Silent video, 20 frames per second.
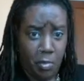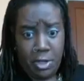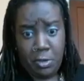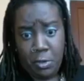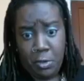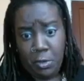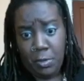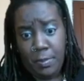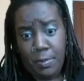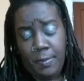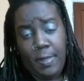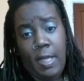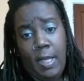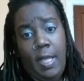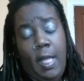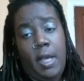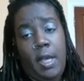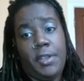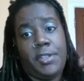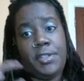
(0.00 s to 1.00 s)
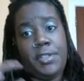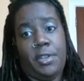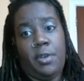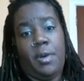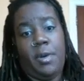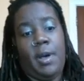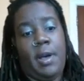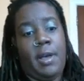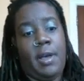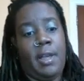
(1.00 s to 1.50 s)
cool.
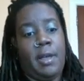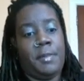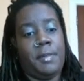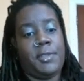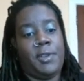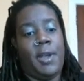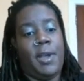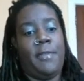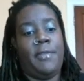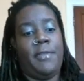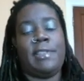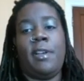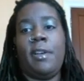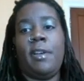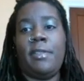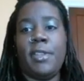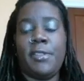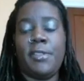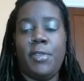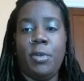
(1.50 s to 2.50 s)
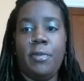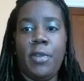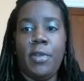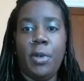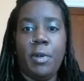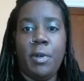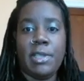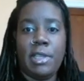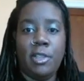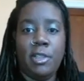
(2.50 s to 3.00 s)
So I'm sorry this
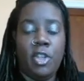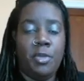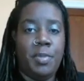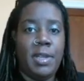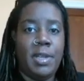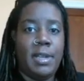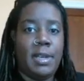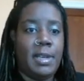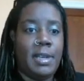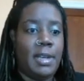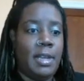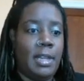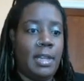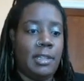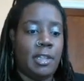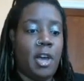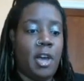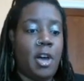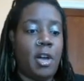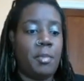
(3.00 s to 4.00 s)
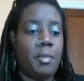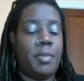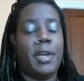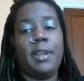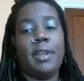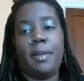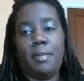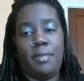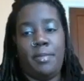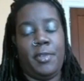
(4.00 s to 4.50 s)
review is a little bit long,
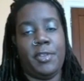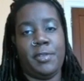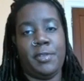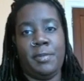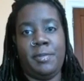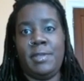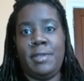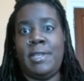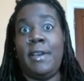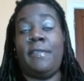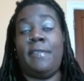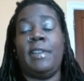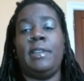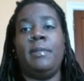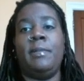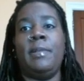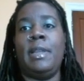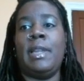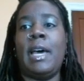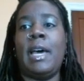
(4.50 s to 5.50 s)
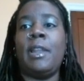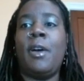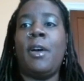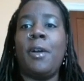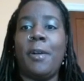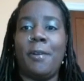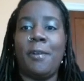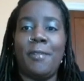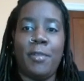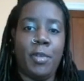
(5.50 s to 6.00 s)
but there's definitely a lot
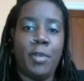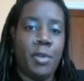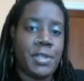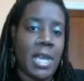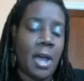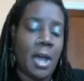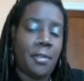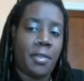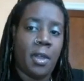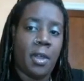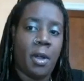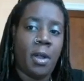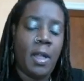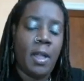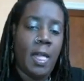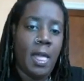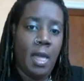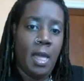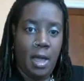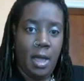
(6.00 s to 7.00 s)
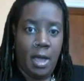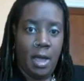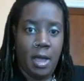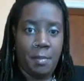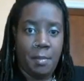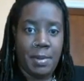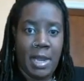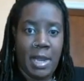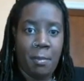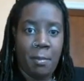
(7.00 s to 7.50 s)
longer reviews out there.
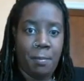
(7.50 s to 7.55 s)
But I